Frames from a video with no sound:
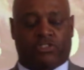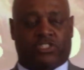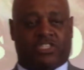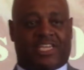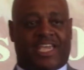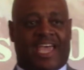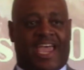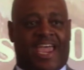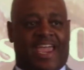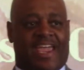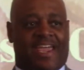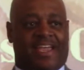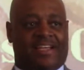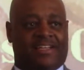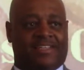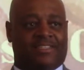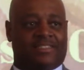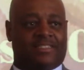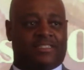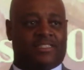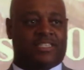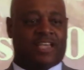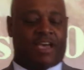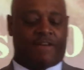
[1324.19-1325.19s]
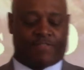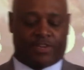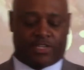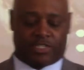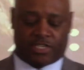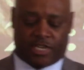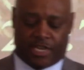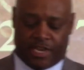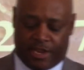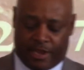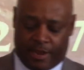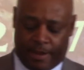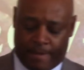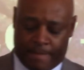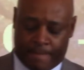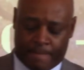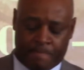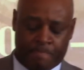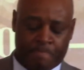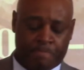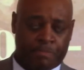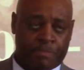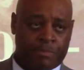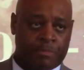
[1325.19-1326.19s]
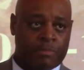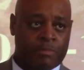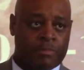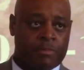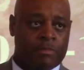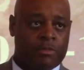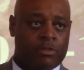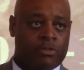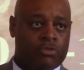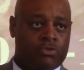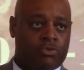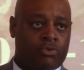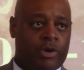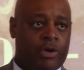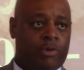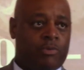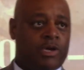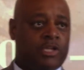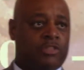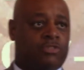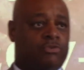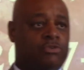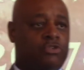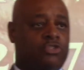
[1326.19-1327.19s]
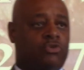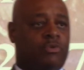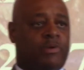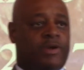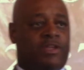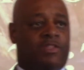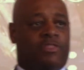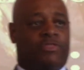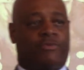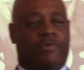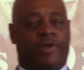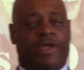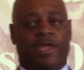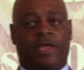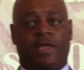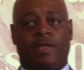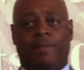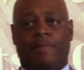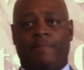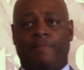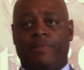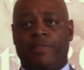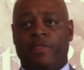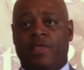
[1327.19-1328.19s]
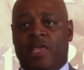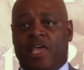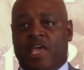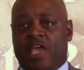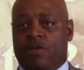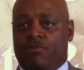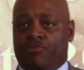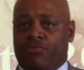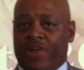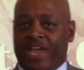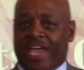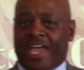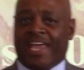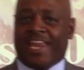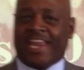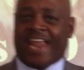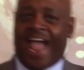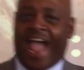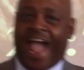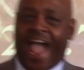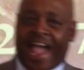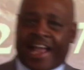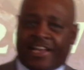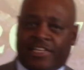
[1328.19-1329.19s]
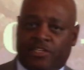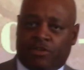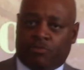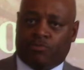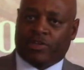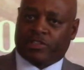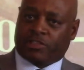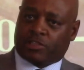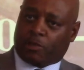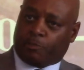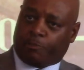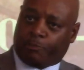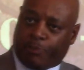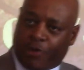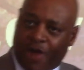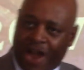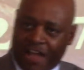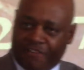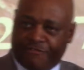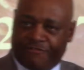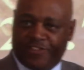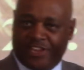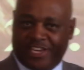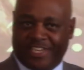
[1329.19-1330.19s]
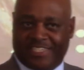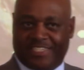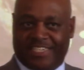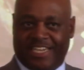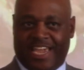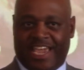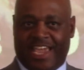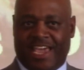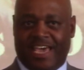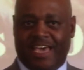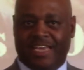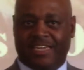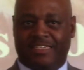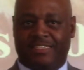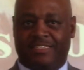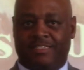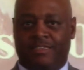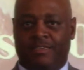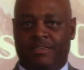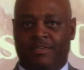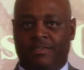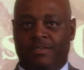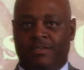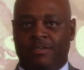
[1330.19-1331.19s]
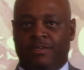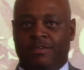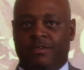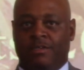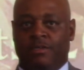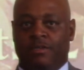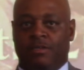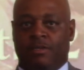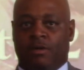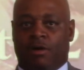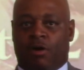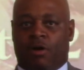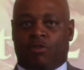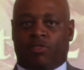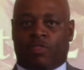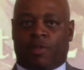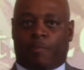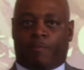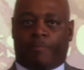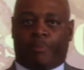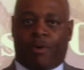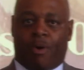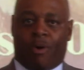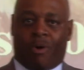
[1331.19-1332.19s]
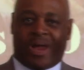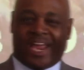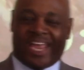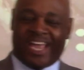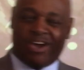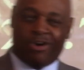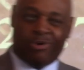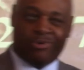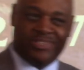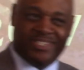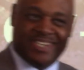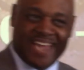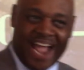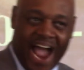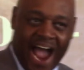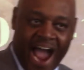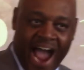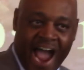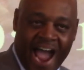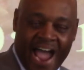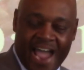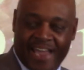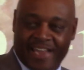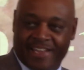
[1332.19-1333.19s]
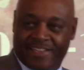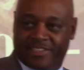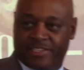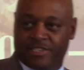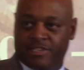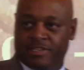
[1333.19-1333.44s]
Kings 17, 21 through 23. He reenacted what the prophet did on the boy who died